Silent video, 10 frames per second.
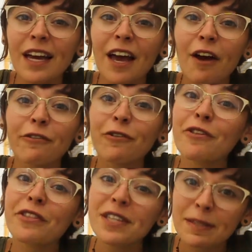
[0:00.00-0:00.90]
For
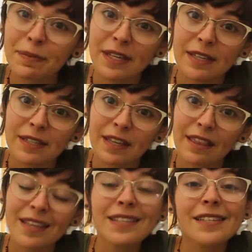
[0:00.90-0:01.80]
this piece,
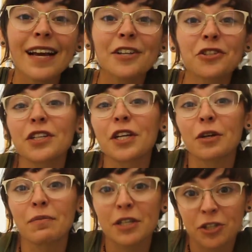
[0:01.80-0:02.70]
this is actually a
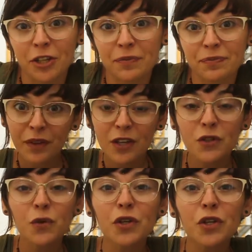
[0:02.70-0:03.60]
commission. So
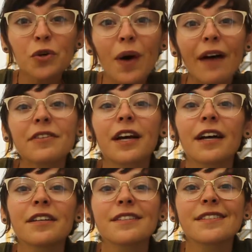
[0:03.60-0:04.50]
you have to kind of
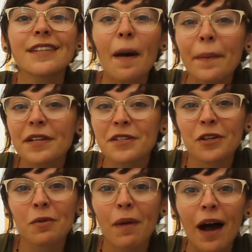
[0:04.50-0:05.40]
step into their
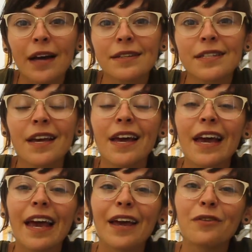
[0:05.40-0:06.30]
mind
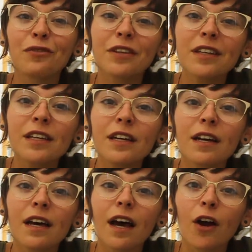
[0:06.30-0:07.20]
and really
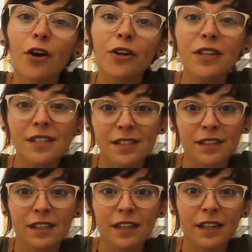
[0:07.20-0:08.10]

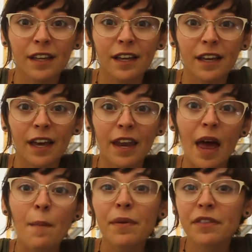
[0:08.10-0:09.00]
earnestly and
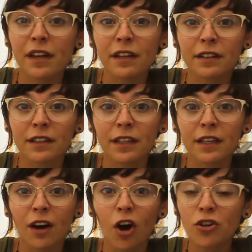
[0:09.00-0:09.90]
empathetically
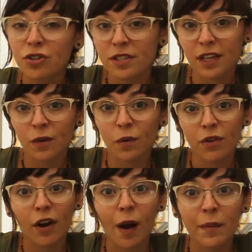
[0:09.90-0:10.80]
understand where they're
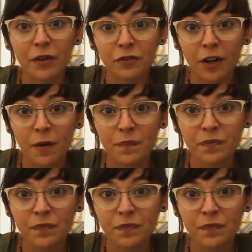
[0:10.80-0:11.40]
coming from.